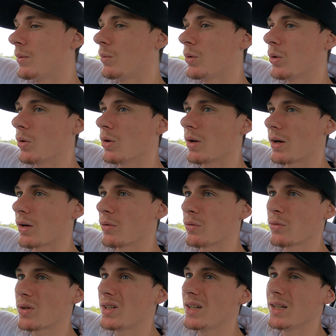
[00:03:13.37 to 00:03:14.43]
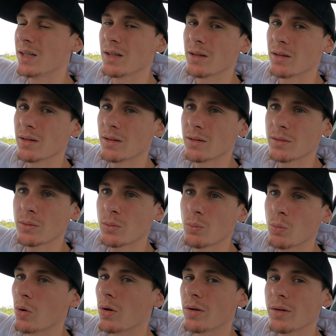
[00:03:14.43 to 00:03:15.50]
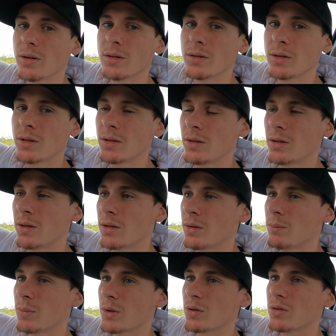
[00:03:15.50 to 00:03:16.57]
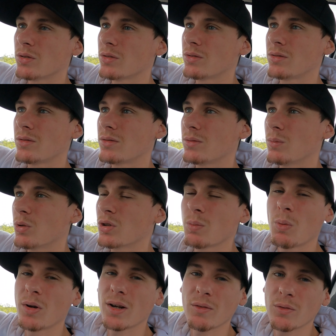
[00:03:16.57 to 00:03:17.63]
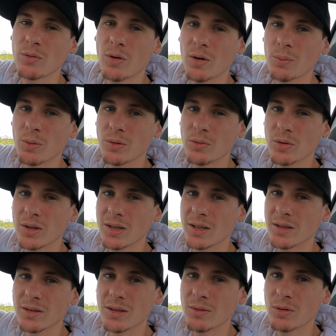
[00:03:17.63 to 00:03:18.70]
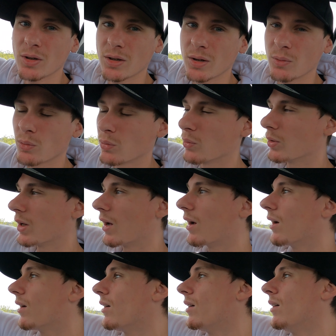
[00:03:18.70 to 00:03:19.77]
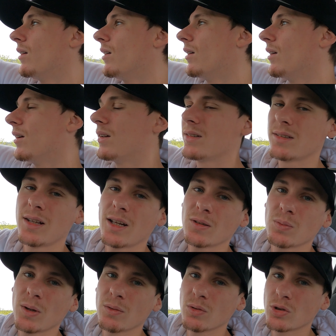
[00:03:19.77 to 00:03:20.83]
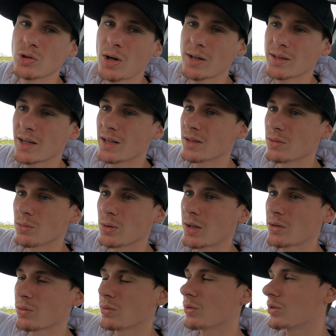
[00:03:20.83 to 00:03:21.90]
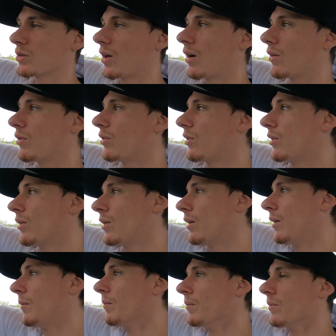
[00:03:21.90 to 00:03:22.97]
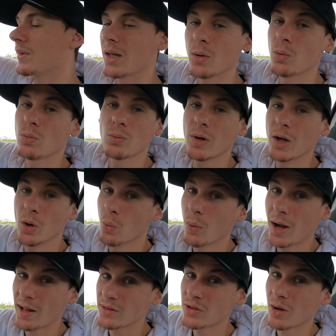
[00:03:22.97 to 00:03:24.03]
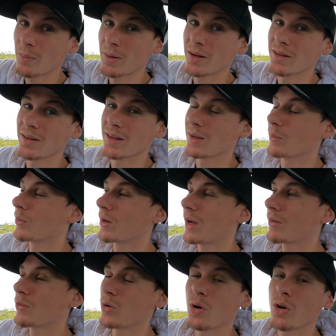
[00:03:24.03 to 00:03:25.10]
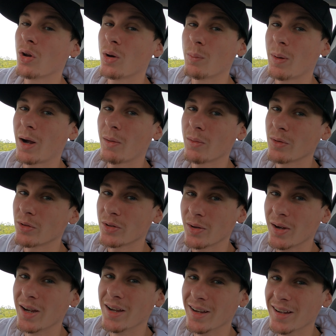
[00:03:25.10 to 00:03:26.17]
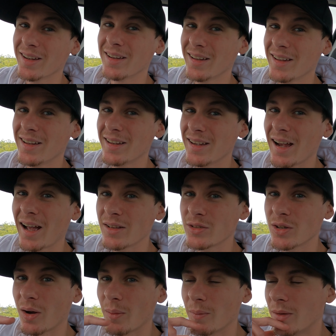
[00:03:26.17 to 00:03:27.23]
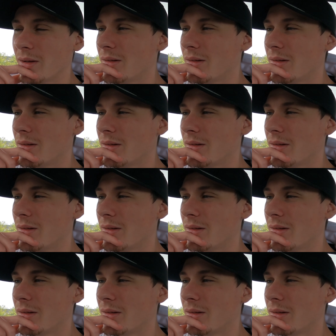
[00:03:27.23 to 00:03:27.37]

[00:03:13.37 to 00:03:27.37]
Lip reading: We've got like a 3 litre one because what's the point of having 5.3 litres? You're never going to go through all that. It's less weight for track days and all that sort of stuff. It all adds up at the day when I haven't got a lot of power, so it adds up.